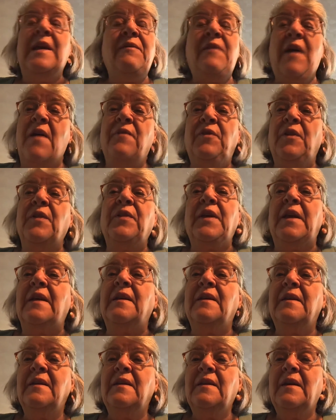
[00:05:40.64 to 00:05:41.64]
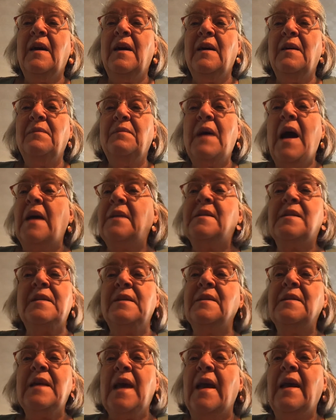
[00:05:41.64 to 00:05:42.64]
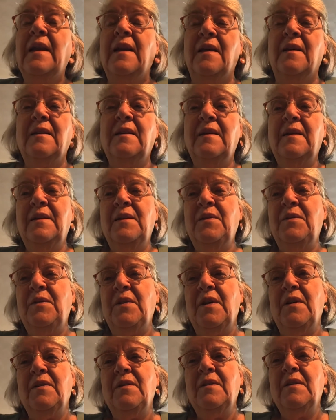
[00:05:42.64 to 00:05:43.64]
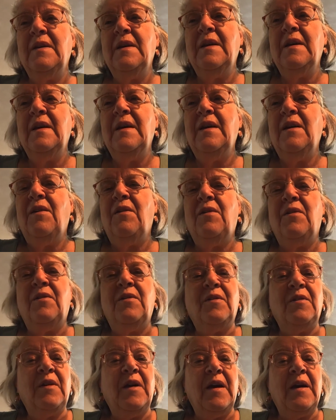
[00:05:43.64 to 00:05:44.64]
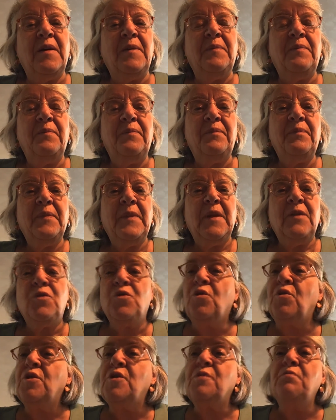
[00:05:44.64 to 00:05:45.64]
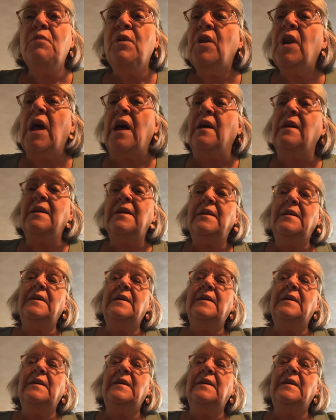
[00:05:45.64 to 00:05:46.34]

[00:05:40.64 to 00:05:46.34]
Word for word: leave everything, um, Hudson Taylor, you know, or um, George Muller,